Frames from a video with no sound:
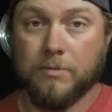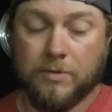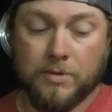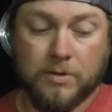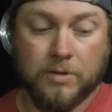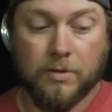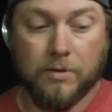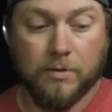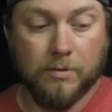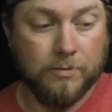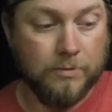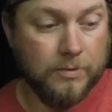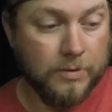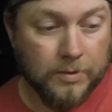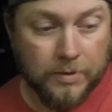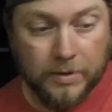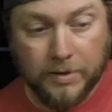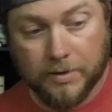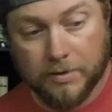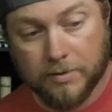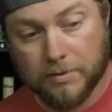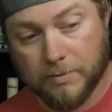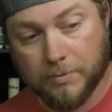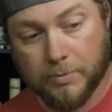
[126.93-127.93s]
So 2
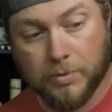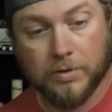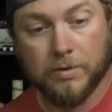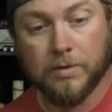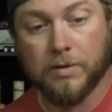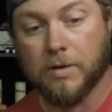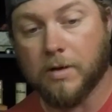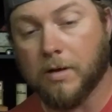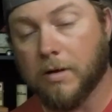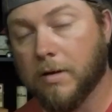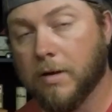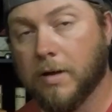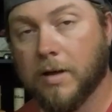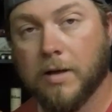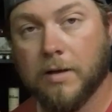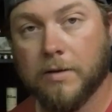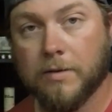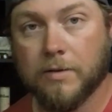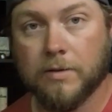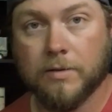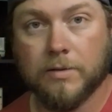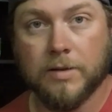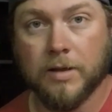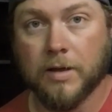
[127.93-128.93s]
years of putting the car
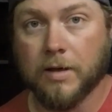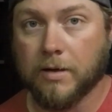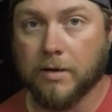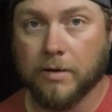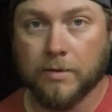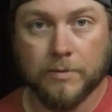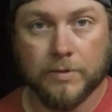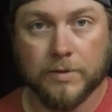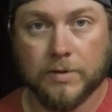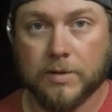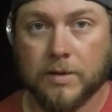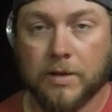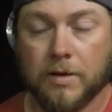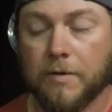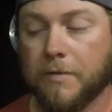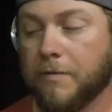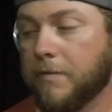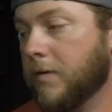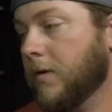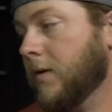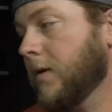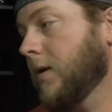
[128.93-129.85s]
together, tinkering with stuff,